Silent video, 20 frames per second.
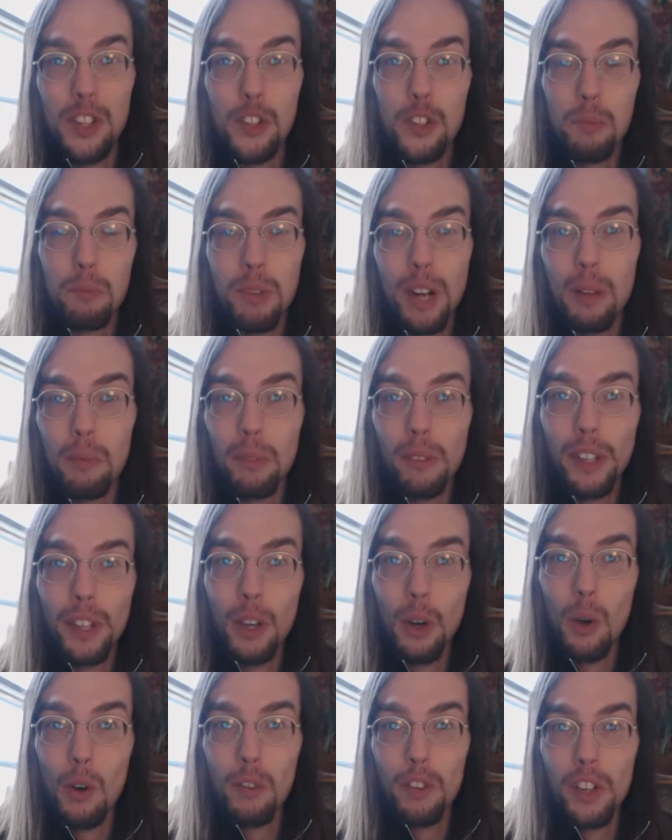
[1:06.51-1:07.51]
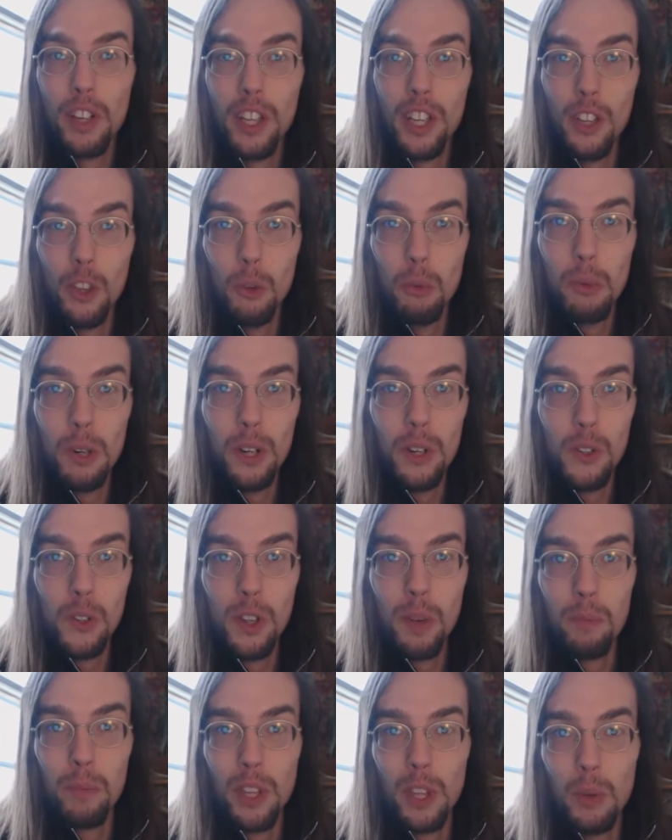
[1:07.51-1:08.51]
She'll probably go over to Cuba or
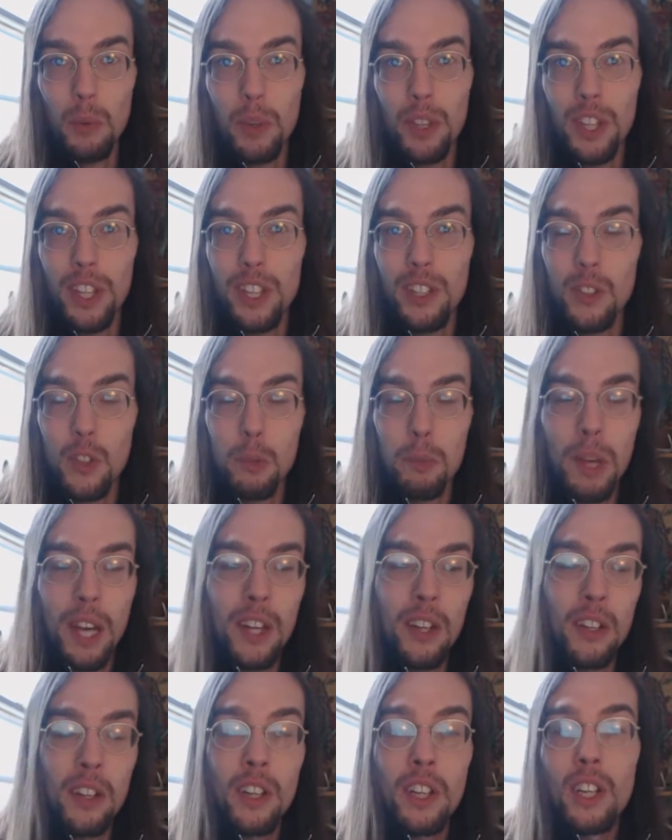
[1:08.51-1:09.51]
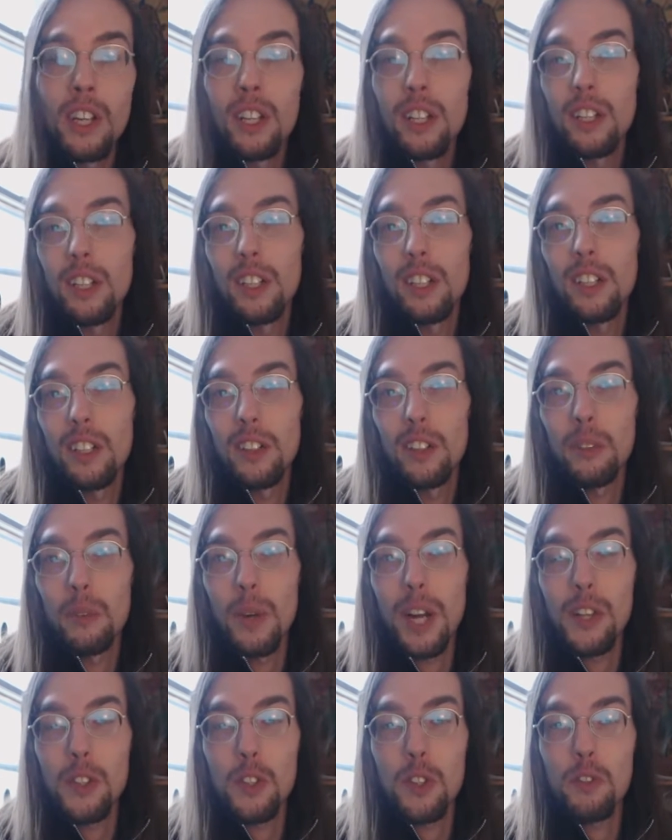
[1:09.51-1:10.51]
something with it and spend the
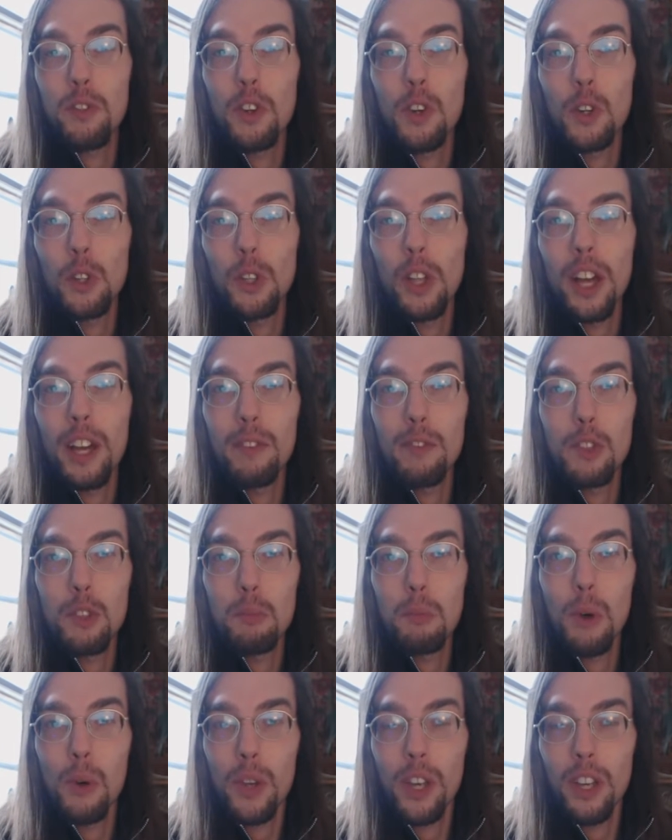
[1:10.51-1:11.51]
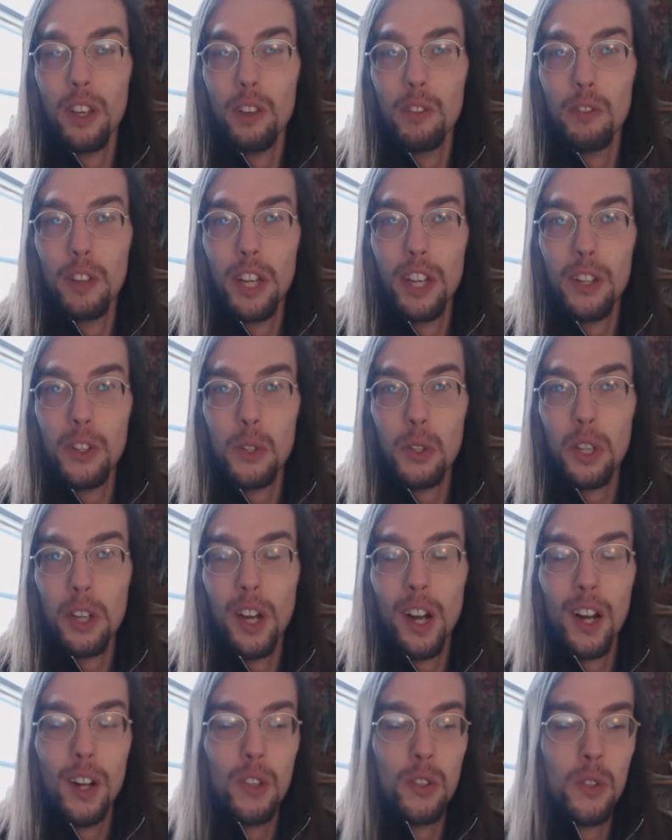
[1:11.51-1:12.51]
rest of her life smoking Havana
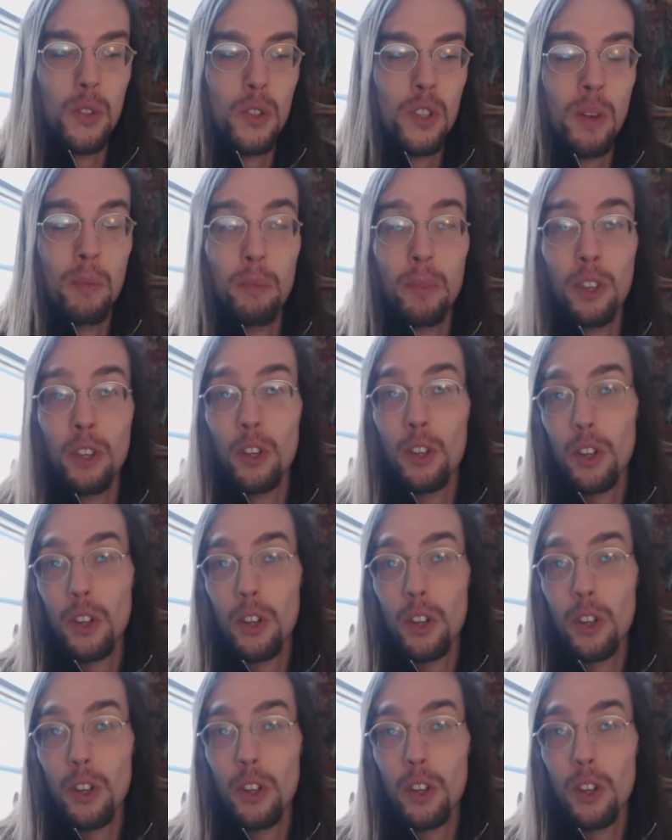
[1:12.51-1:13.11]
cigars or something.